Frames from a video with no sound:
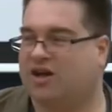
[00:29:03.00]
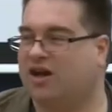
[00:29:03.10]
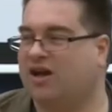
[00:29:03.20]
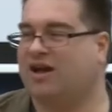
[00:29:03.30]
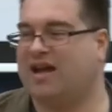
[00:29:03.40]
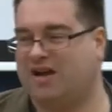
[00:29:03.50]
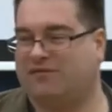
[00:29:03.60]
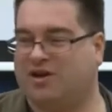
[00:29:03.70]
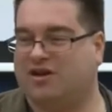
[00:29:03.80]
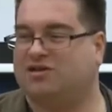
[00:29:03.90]
an
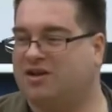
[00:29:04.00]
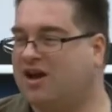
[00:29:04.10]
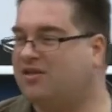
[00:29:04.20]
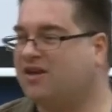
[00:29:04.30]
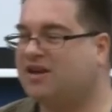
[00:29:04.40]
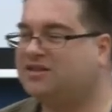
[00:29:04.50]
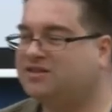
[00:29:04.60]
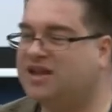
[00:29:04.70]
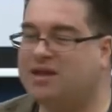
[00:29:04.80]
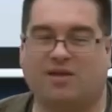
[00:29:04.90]
advert that is
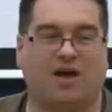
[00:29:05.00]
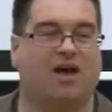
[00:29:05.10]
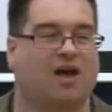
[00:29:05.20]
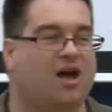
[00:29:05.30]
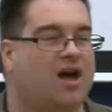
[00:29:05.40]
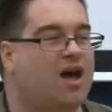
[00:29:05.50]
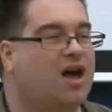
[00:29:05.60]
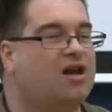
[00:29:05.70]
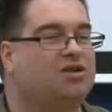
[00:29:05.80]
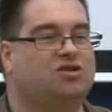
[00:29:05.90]
neither
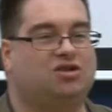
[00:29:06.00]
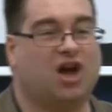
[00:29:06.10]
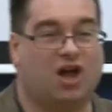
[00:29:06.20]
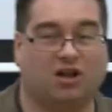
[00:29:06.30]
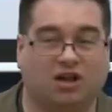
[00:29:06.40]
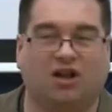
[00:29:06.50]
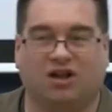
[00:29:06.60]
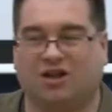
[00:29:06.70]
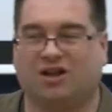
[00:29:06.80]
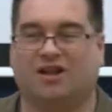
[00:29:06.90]
dull,
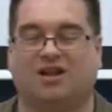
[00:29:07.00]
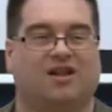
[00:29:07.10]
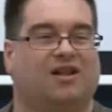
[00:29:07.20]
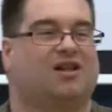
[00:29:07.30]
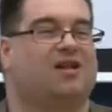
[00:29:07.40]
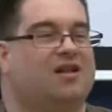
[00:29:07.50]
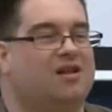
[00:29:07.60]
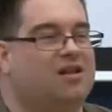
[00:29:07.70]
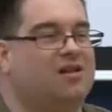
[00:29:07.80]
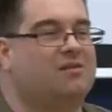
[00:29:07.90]

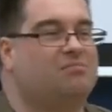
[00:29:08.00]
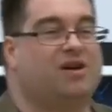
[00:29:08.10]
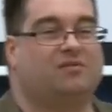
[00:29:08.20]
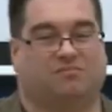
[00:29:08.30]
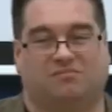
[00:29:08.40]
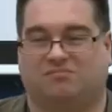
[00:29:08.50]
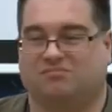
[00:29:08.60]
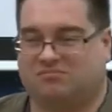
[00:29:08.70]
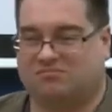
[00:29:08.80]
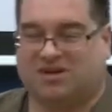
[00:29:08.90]
but
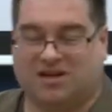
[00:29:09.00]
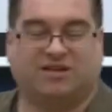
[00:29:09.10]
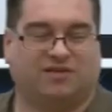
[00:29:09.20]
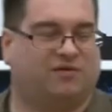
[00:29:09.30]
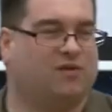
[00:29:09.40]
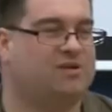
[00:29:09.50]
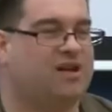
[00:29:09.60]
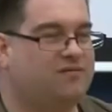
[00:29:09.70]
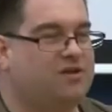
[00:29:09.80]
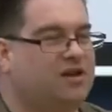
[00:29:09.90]
it is
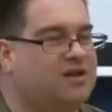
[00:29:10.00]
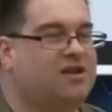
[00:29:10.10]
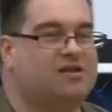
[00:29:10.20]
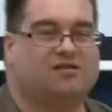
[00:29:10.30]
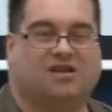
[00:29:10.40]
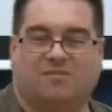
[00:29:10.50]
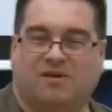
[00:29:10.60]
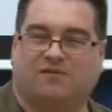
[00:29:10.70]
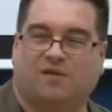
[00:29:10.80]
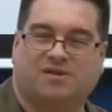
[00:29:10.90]
informative. You'd like to keep the
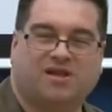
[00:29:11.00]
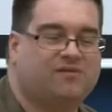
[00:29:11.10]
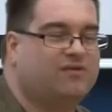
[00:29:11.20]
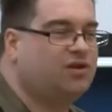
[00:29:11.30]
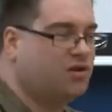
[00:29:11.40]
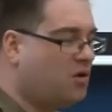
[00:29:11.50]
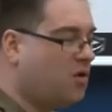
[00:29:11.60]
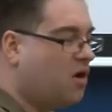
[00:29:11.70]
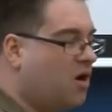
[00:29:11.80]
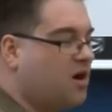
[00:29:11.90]
informative,
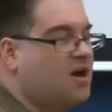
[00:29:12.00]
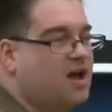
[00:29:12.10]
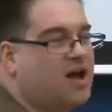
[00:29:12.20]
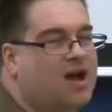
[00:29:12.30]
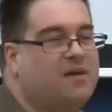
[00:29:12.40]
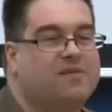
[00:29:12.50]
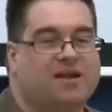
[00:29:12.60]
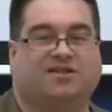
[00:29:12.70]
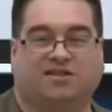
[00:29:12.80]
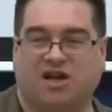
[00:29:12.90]
nor
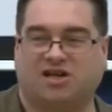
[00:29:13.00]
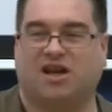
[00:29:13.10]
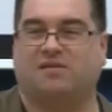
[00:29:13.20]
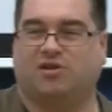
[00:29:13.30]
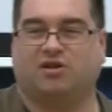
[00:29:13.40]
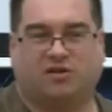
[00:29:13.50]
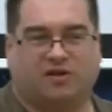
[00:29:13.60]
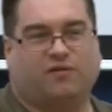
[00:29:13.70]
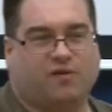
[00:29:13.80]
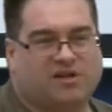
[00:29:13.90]
exciting, but not
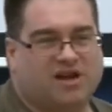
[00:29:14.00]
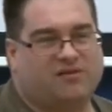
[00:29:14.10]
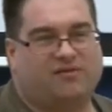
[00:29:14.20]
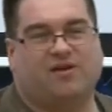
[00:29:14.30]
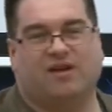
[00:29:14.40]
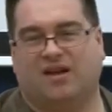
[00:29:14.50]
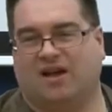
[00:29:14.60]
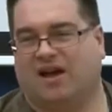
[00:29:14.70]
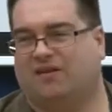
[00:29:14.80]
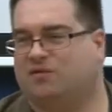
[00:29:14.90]
informative.
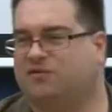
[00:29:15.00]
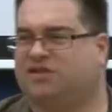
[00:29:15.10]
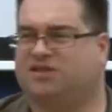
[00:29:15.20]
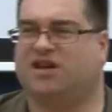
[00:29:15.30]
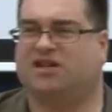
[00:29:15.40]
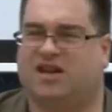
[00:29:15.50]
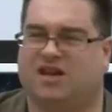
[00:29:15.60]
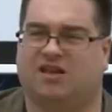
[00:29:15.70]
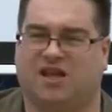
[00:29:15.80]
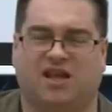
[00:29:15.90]
And of course, exciting
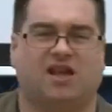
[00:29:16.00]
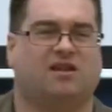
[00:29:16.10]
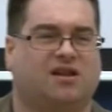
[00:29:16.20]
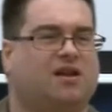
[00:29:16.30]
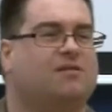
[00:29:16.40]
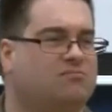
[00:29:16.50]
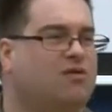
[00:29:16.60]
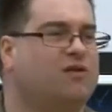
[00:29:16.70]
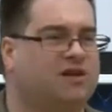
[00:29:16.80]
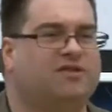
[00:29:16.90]
in
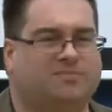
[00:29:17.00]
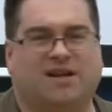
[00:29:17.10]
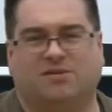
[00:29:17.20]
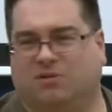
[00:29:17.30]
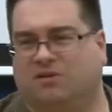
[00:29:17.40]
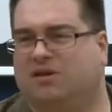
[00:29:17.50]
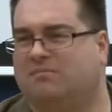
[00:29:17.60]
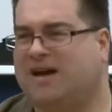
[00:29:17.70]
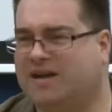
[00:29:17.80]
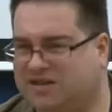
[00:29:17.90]
morally respectable
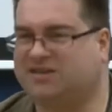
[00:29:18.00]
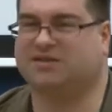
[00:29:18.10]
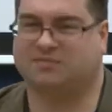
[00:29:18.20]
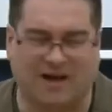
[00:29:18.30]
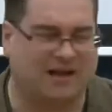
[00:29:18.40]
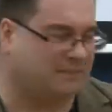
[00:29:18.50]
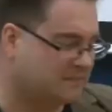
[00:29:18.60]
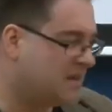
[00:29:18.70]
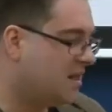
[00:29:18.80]
manners as well.